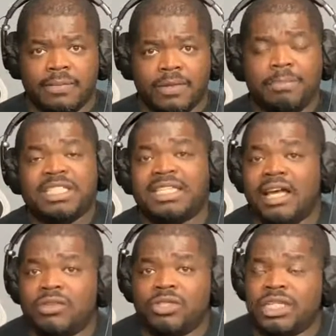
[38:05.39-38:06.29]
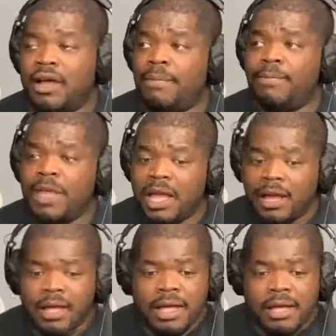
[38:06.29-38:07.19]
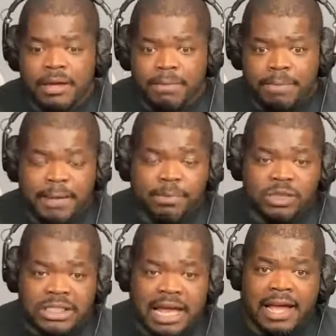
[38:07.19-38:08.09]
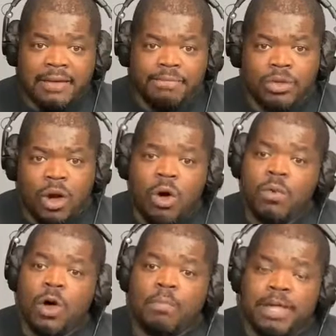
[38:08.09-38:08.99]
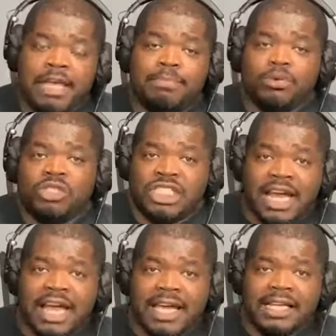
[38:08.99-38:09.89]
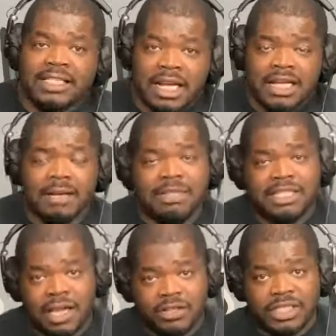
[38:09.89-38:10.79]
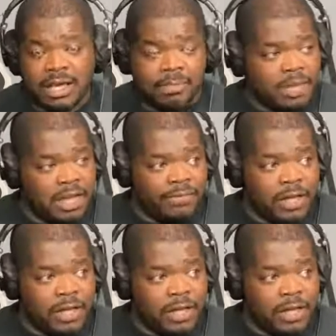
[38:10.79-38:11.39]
Let me tell you something. People say, oh, well, people change. Let me tell you something.